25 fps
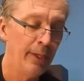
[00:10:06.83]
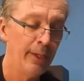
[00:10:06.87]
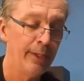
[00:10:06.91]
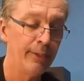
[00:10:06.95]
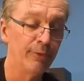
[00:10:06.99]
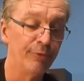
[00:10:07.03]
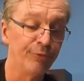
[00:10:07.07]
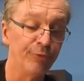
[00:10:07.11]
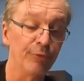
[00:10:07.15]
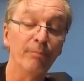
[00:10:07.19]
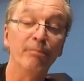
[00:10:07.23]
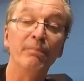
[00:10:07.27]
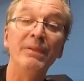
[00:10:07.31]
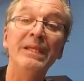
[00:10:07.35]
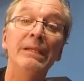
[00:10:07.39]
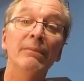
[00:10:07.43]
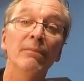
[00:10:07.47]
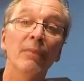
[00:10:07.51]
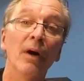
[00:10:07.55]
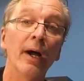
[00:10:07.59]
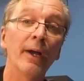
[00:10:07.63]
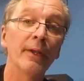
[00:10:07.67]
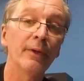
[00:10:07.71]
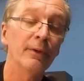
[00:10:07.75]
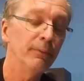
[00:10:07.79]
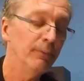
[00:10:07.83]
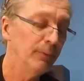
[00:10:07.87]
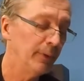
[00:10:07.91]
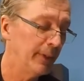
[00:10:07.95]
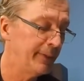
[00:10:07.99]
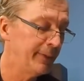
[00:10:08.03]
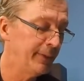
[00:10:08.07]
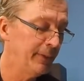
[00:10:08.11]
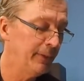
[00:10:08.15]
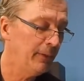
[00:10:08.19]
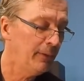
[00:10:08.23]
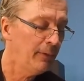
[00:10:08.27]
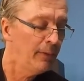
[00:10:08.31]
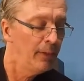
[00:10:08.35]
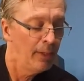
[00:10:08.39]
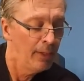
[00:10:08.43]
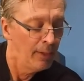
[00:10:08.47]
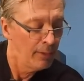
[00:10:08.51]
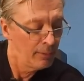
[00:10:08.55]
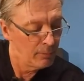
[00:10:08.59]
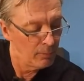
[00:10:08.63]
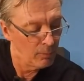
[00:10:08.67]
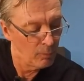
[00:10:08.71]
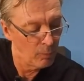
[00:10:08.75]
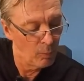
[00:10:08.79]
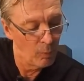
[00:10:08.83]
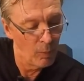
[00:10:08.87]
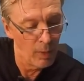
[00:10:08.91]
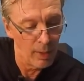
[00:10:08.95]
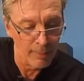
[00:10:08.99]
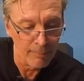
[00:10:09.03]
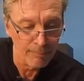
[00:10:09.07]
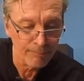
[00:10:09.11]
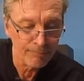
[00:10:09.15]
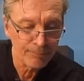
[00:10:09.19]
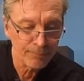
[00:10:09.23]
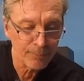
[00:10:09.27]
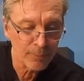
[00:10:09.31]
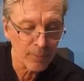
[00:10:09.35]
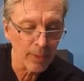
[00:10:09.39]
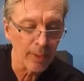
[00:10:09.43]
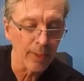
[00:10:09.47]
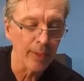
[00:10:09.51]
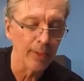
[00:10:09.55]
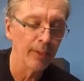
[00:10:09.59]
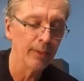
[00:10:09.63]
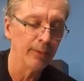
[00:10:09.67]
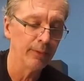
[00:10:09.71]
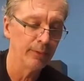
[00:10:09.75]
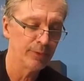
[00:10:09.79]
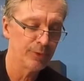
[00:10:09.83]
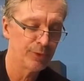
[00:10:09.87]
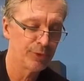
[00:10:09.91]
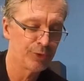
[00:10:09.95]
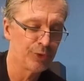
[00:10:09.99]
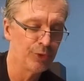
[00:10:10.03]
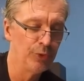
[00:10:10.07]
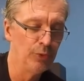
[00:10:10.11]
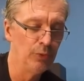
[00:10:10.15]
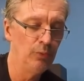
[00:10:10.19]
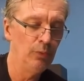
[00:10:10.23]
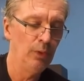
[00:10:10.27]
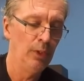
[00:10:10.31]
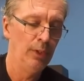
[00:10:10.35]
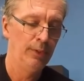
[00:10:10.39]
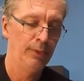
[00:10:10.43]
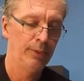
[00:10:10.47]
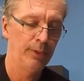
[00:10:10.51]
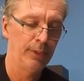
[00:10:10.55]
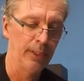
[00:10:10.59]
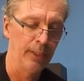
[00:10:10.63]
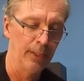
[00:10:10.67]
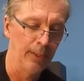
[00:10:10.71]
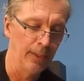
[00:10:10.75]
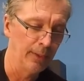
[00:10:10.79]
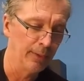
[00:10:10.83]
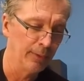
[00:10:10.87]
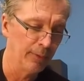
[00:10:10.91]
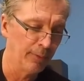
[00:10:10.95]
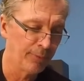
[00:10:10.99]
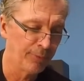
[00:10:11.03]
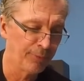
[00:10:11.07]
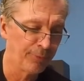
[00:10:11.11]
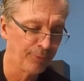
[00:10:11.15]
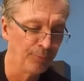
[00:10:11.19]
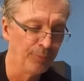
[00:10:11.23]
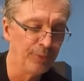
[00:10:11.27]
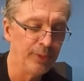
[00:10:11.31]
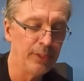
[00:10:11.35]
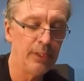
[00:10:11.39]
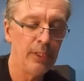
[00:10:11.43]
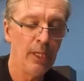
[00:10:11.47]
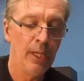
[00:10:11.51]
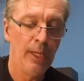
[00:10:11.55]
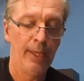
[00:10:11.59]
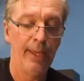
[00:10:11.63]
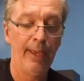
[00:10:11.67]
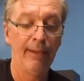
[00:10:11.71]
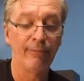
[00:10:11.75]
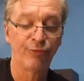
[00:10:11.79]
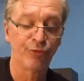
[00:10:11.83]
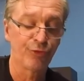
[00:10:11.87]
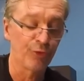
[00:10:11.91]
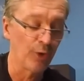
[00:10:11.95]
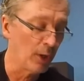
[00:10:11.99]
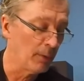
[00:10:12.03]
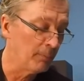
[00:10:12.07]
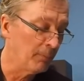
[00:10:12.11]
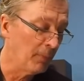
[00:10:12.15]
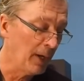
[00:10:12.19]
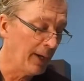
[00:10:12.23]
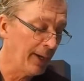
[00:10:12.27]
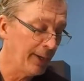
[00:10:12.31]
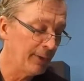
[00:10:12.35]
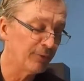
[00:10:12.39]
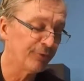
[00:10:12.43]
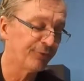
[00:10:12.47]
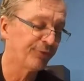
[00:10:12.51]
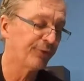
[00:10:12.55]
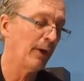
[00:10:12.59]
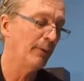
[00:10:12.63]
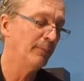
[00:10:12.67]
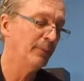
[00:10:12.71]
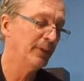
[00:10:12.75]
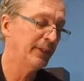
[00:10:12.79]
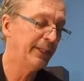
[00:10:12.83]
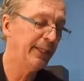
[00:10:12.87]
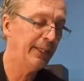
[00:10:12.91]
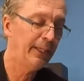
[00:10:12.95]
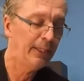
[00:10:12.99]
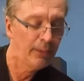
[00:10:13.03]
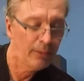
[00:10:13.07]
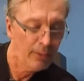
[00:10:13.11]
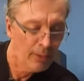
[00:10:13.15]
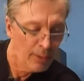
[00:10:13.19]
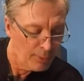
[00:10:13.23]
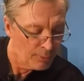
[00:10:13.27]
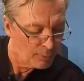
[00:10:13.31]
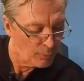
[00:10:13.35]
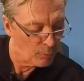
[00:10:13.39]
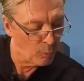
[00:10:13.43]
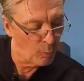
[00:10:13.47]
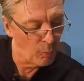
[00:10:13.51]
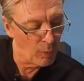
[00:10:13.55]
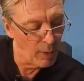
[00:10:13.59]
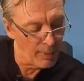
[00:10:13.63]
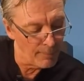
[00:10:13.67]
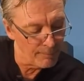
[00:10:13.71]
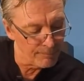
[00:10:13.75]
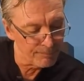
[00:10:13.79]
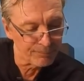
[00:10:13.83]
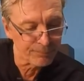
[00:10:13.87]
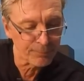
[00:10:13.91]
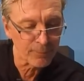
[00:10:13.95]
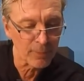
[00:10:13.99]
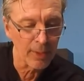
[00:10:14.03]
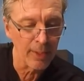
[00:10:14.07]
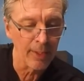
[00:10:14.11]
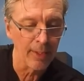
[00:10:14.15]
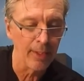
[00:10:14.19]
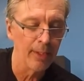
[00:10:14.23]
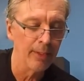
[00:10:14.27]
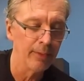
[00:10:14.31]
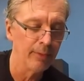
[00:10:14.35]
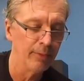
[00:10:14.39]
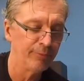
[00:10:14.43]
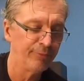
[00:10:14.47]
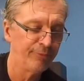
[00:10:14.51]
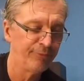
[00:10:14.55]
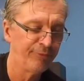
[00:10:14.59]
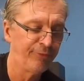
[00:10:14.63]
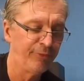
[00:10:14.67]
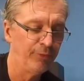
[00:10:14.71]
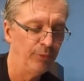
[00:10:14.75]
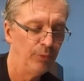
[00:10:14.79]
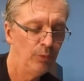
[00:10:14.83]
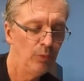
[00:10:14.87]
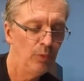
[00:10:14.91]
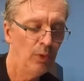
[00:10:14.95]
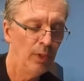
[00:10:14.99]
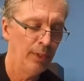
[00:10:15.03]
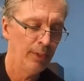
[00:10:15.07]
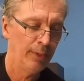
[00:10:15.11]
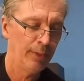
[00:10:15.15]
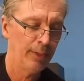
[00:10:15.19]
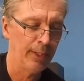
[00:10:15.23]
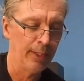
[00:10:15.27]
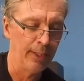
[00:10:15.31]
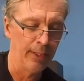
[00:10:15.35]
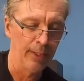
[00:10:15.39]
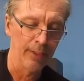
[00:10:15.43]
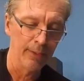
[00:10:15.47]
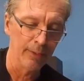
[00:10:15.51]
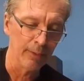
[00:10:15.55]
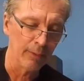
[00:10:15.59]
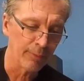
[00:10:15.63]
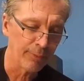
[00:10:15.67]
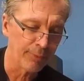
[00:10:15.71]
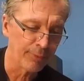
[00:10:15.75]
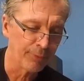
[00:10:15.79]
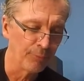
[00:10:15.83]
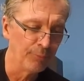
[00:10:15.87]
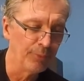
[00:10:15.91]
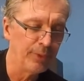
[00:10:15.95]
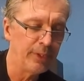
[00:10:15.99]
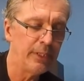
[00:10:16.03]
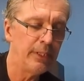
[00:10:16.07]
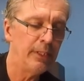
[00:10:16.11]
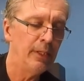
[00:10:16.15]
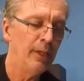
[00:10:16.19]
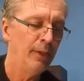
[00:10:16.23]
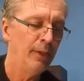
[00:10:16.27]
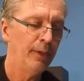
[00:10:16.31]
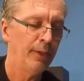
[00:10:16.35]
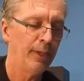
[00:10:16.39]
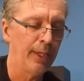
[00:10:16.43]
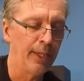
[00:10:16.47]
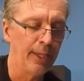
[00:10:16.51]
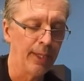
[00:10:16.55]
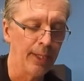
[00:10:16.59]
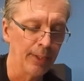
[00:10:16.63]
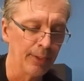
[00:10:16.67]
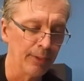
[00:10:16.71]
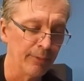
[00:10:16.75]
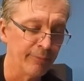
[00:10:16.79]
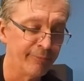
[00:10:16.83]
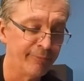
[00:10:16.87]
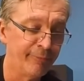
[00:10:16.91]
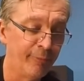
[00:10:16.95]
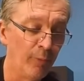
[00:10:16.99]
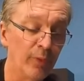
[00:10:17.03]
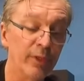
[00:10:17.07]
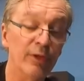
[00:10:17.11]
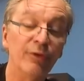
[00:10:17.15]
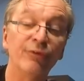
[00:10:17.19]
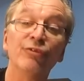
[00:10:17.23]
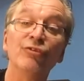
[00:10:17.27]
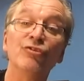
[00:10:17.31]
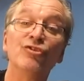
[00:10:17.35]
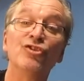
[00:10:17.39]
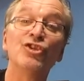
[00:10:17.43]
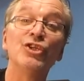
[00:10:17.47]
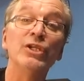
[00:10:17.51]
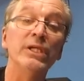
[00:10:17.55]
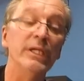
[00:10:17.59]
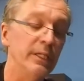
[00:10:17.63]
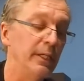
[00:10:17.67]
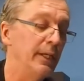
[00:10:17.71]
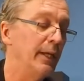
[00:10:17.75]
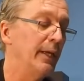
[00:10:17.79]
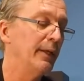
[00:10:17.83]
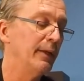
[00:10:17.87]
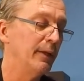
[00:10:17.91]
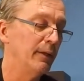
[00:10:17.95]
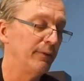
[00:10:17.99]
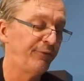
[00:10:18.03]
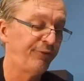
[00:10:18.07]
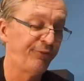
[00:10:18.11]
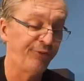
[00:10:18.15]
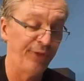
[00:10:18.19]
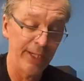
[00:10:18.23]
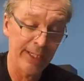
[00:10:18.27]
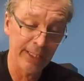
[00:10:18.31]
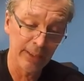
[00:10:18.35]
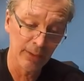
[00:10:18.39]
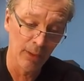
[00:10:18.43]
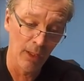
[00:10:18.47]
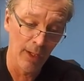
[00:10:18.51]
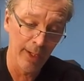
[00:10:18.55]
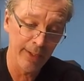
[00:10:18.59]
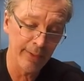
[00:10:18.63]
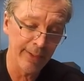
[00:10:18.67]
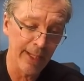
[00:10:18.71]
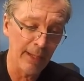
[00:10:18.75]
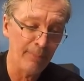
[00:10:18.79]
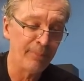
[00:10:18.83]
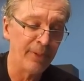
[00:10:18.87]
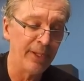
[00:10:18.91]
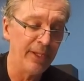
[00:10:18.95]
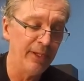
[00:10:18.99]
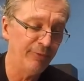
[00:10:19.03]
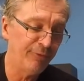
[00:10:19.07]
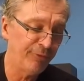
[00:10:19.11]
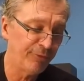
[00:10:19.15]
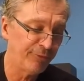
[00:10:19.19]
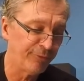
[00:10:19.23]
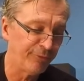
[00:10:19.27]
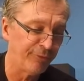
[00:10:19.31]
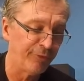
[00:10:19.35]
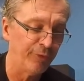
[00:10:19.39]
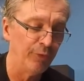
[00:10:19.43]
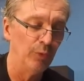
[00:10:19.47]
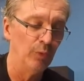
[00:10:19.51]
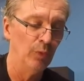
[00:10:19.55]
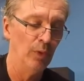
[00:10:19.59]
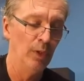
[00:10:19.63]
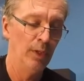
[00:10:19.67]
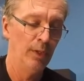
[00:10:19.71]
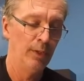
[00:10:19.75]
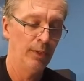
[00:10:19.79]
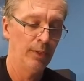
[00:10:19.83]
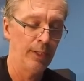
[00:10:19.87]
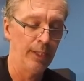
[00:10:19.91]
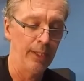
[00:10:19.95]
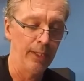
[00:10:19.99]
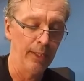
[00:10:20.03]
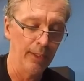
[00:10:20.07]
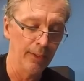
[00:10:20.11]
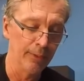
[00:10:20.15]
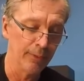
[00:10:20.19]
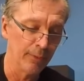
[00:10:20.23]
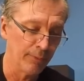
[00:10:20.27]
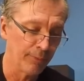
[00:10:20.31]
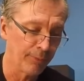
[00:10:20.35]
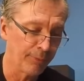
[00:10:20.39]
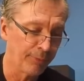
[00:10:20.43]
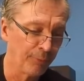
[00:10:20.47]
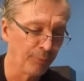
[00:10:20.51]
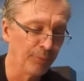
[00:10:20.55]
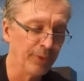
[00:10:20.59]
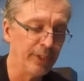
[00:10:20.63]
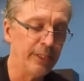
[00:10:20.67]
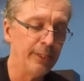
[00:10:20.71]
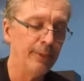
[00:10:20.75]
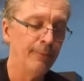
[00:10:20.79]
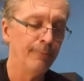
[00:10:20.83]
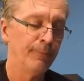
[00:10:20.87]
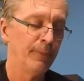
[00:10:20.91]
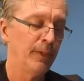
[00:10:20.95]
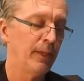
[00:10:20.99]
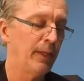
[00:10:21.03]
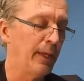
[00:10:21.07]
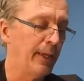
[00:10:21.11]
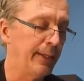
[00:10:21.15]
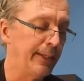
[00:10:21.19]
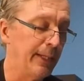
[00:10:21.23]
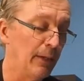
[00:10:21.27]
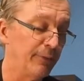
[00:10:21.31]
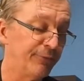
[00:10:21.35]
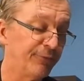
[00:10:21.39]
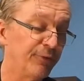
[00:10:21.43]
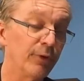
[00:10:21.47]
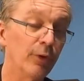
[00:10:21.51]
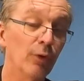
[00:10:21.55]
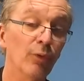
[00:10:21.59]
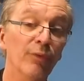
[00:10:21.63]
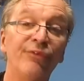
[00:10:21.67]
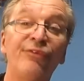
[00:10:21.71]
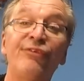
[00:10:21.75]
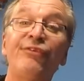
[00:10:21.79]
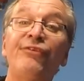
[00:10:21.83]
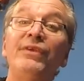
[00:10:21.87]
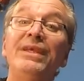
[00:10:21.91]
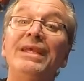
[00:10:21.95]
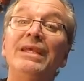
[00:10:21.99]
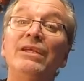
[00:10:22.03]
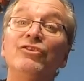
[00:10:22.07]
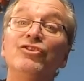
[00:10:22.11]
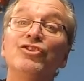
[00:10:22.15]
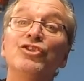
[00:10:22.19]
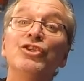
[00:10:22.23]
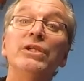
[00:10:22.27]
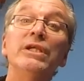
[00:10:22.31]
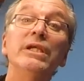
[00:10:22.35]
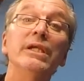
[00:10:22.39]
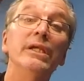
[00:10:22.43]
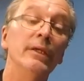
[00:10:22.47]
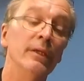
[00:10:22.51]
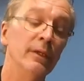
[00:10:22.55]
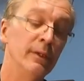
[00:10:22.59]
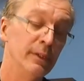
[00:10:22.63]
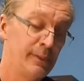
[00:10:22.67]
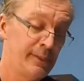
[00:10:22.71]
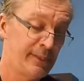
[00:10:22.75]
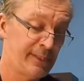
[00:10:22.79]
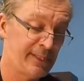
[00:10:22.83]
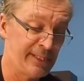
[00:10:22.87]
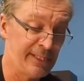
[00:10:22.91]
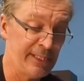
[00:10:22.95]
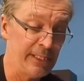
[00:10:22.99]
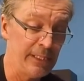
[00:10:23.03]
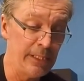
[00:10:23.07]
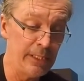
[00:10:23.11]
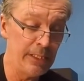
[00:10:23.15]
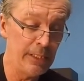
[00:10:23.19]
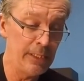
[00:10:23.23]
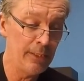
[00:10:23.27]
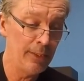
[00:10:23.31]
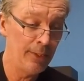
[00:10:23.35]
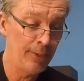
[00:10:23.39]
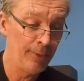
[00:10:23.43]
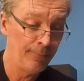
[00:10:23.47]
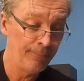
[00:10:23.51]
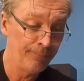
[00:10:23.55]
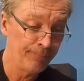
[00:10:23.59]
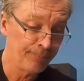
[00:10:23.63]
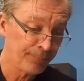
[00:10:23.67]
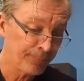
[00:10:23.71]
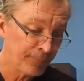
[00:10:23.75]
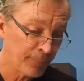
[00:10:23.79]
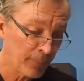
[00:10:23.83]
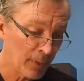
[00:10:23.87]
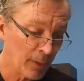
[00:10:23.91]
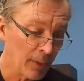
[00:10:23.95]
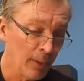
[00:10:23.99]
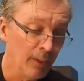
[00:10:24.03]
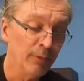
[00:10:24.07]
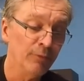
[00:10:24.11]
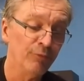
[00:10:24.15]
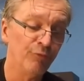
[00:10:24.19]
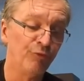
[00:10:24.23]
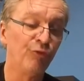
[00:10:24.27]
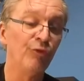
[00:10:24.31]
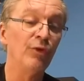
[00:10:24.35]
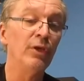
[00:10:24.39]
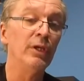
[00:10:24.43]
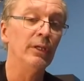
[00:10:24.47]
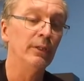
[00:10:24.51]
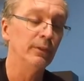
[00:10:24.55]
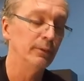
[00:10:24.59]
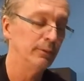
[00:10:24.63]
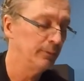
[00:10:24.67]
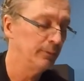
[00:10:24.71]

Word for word: Here's your B minor right here. And one and a two and a three. F sharp minor is coming again. One and a two and a three and a four. Here's your G and a second line of that page. Two and a three. And now it's going to go C, G, C, G.